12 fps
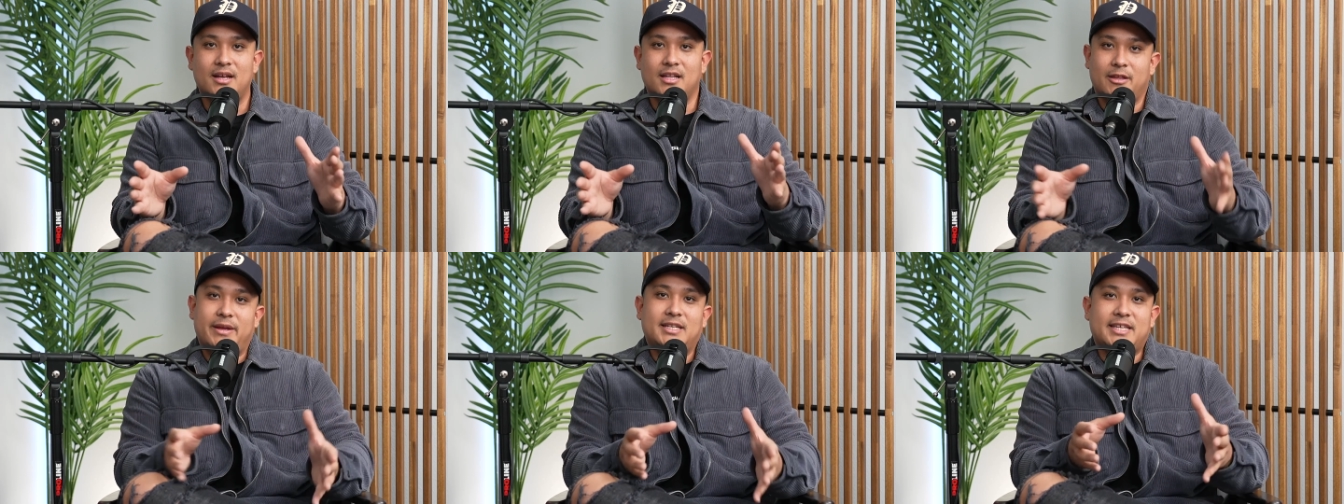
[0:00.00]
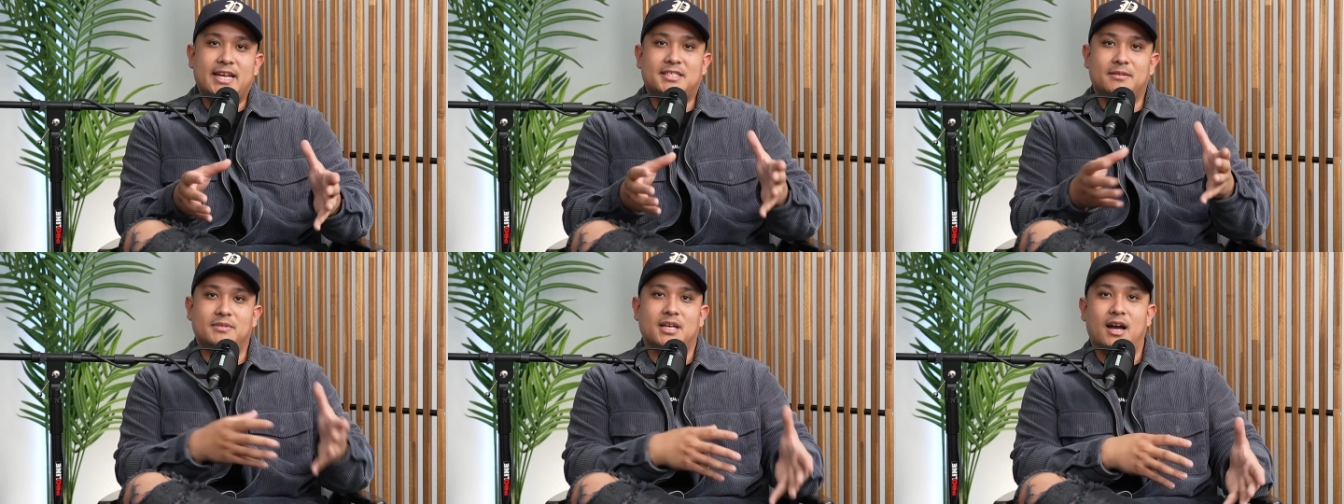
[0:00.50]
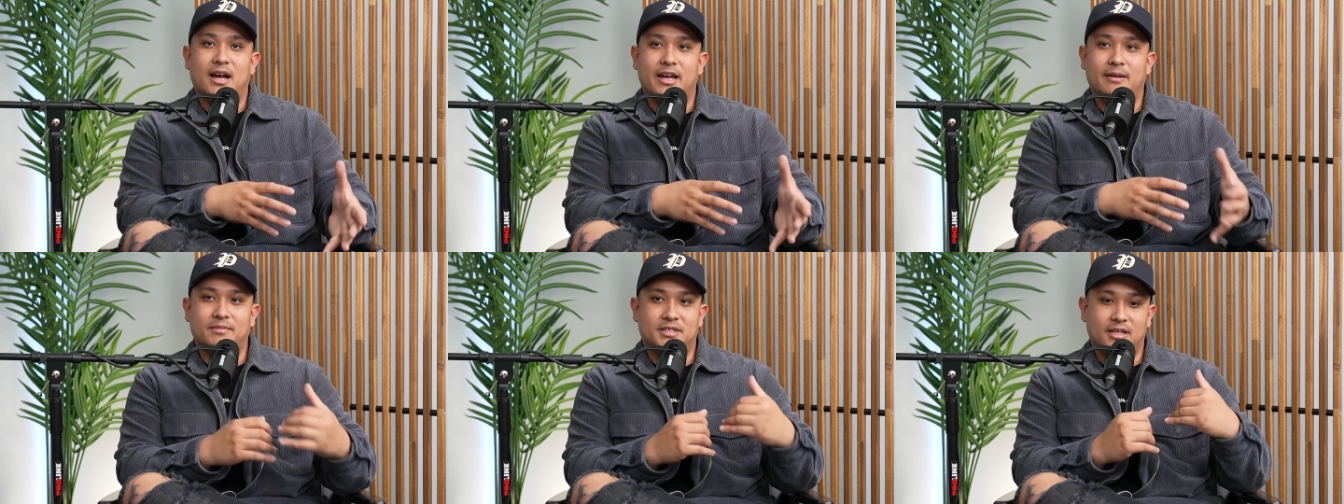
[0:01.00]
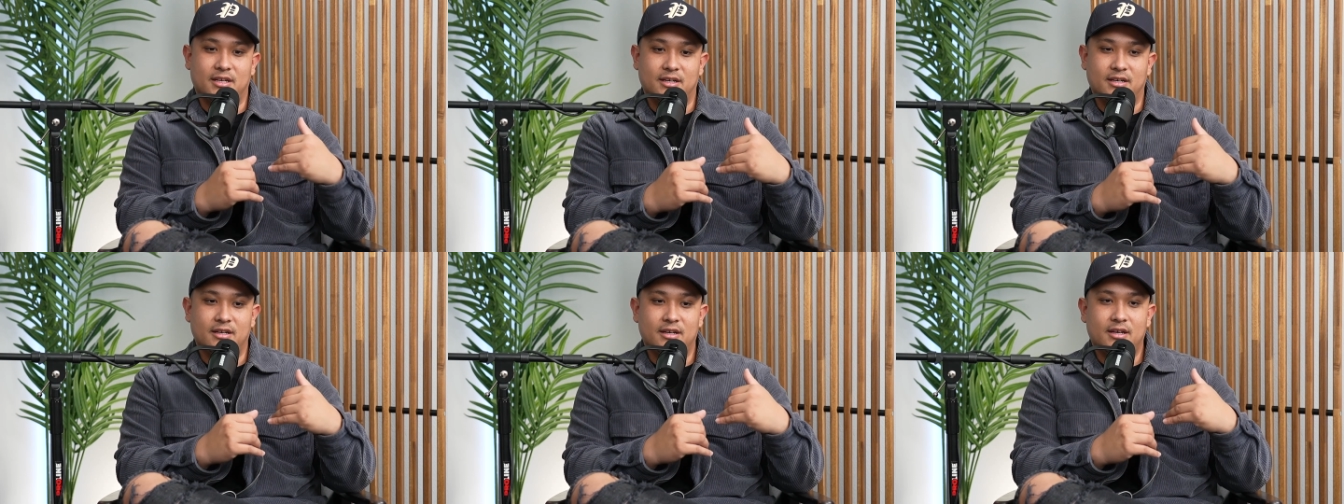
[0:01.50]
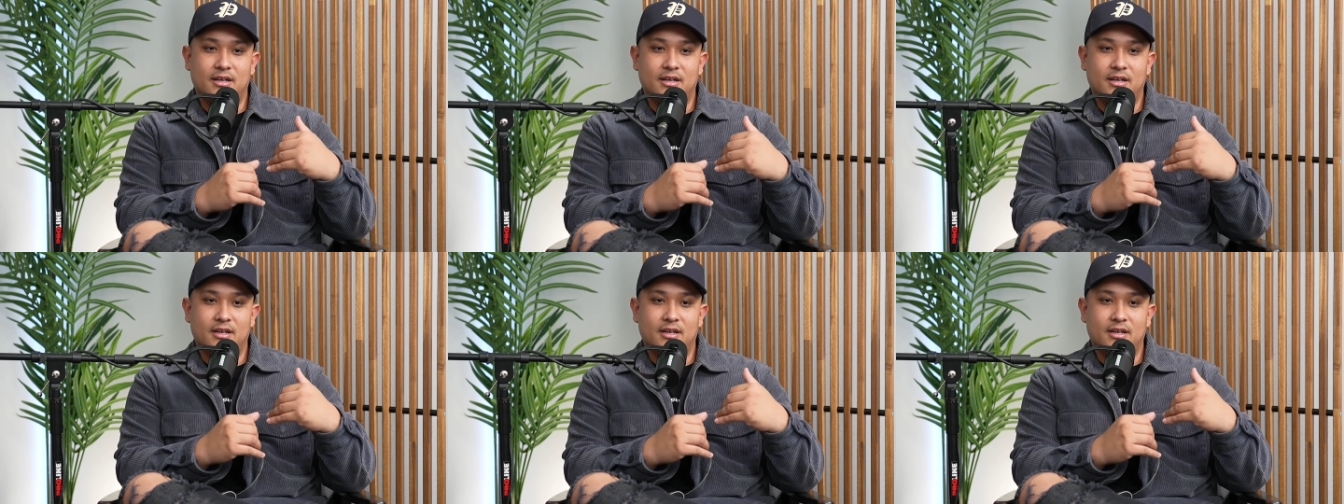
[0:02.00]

Let me take some time to